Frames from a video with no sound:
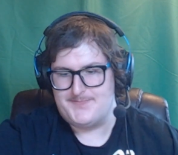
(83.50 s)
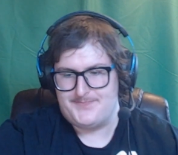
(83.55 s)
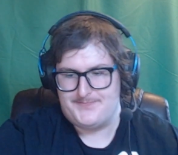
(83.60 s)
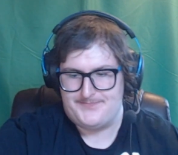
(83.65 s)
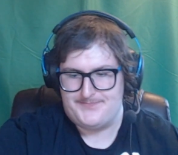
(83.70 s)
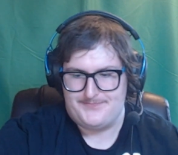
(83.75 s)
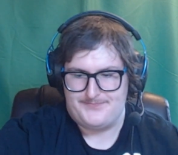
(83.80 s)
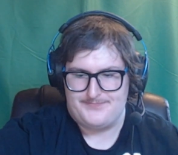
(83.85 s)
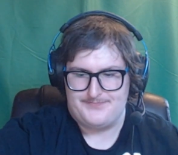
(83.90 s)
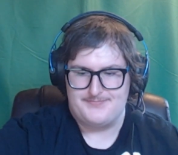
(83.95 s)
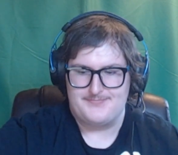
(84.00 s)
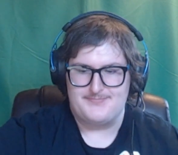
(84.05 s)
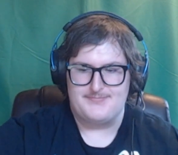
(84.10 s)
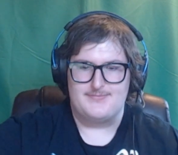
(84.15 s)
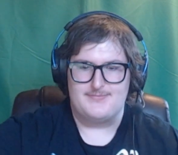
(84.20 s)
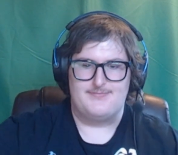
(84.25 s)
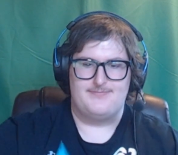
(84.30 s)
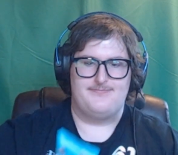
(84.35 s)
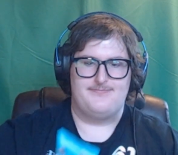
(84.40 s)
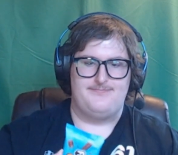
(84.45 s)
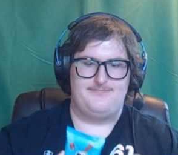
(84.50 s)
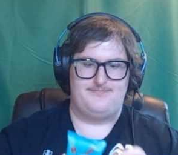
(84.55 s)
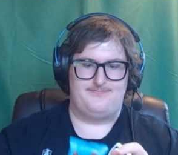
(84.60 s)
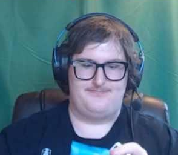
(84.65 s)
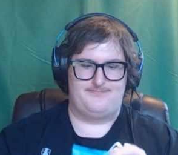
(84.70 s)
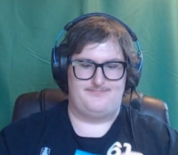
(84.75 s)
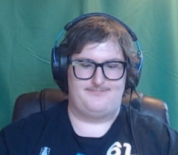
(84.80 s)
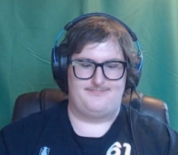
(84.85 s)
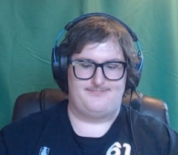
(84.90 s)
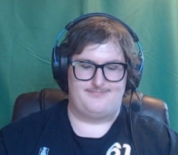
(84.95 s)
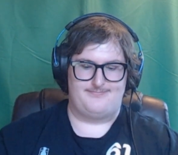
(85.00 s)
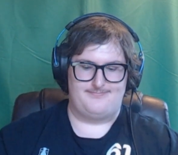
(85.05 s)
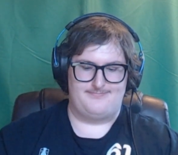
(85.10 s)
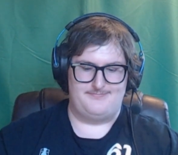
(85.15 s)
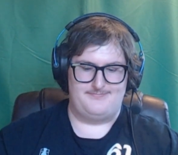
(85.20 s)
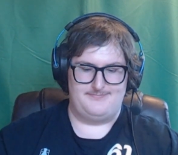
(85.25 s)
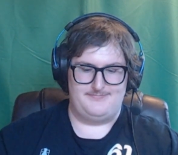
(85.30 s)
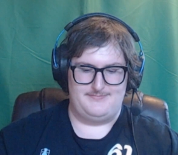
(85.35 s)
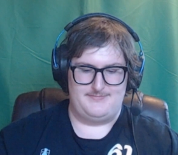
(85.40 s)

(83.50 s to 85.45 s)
No one is speaking in this clip.